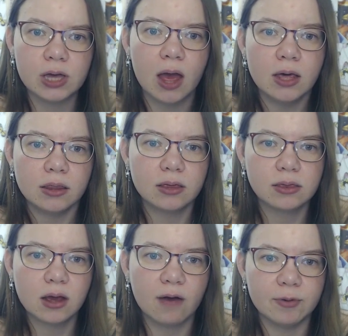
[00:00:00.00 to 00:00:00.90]
here? The
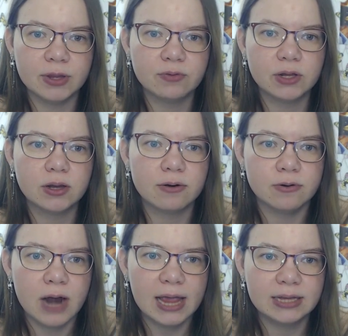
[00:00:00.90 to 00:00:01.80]
government will
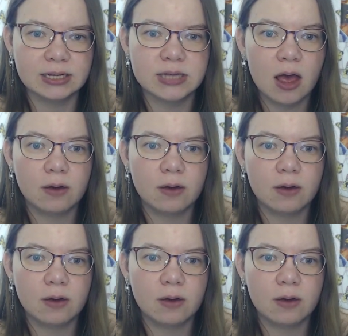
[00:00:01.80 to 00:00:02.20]
erase us.